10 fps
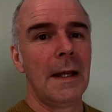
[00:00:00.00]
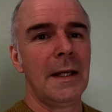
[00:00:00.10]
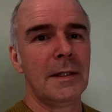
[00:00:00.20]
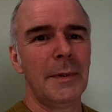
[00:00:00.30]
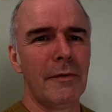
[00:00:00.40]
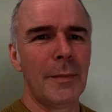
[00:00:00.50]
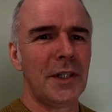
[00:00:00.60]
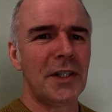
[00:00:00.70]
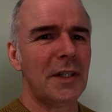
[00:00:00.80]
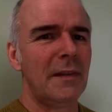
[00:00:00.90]
he's a bit of a
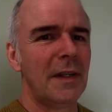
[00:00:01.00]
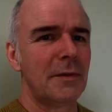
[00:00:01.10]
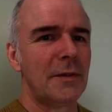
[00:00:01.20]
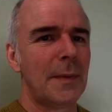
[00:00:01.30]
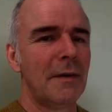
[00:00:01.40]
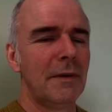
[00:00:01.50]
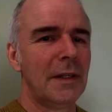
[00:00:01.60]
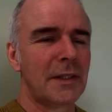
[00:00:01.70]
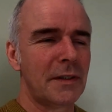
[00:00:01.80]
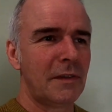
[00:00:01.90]
magician in this respect, really,
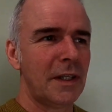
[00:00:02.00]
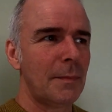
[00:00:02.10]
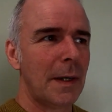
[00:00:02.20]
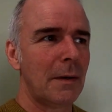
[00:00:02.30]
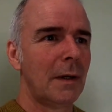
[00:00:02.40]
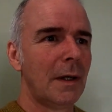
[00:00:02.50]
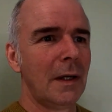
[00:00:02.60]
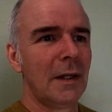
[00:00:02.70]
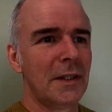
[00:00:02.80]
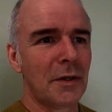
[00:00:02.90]
because if you think about
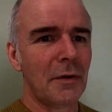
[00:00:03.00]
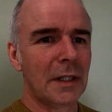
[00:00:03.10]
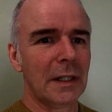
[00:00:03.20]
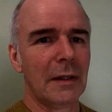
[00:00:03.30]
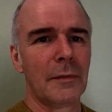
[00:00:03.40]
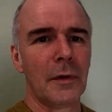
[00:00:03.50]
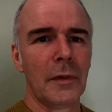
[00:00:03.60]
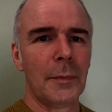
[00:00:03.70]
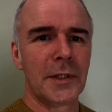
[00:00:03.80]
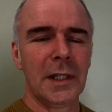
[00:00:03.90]
historically, the,
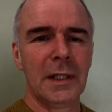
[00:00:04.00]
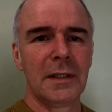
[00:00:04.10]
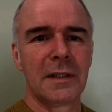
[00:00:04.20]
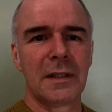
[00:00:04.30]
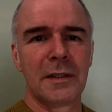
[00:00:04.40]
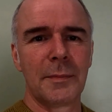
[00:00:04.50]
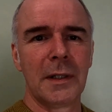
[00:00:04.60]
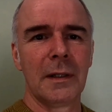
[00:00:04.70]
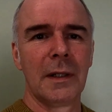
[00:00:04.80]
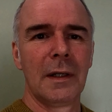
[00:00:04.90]
the petites, there's
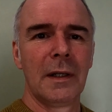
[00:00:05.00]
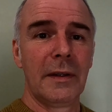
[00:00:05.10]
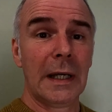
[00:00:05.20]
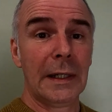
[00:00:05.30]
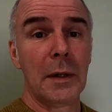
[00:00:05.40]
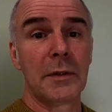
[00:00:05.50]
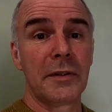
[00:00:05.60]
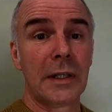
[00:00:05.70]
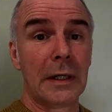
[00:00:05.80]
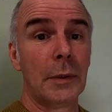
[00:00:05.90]
been the
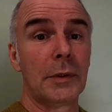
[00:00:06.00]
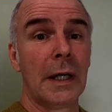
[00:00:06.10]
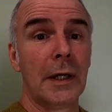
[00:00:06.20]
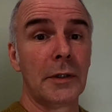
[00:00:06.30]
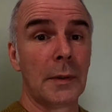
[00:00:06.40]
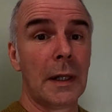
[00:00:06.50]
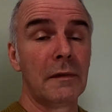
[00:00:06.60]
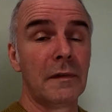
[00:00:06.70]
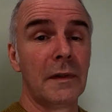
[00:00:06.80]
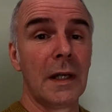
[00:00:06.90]
Iota, the Iota, Iota
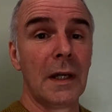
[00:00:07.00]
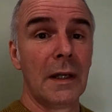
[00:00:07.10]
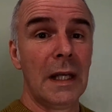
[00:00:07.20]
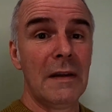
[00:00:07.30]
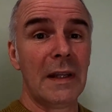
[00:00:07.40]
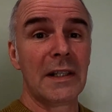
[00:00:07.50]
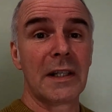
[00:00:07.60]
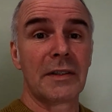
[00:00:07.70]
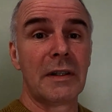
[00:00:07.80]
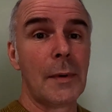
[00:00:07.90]
Alpha, even the
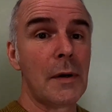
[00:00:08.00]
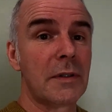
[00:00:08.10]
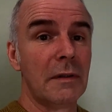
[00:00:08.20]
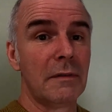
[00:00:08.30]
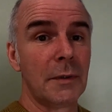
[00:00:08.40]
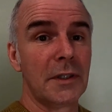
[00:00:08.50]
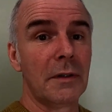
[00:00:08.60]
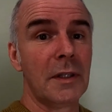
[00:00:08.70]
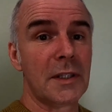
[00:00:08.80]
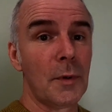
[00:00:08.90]
SX3 motives, which
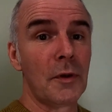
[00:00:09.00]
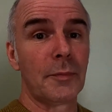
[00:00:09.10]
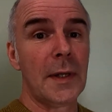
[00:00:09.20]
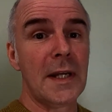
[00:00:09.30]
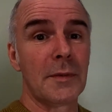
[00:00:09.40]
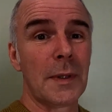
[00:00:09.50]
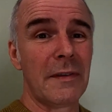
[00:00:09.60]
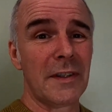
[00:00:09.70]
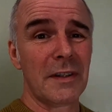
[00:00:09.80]
are only small speakers, but these